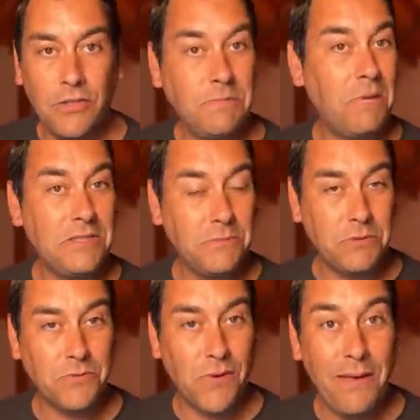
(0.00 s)
just by
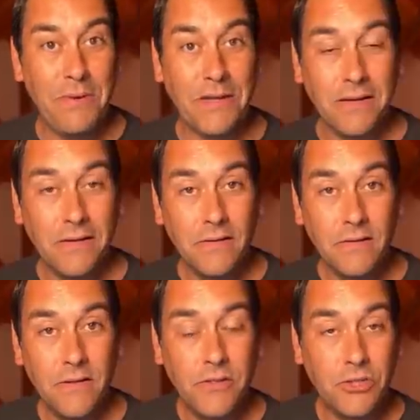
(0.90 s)
subscribing
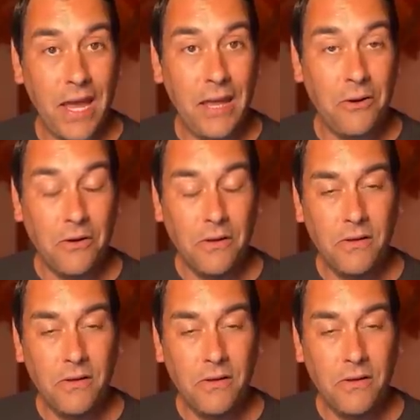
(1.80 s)
to the channel.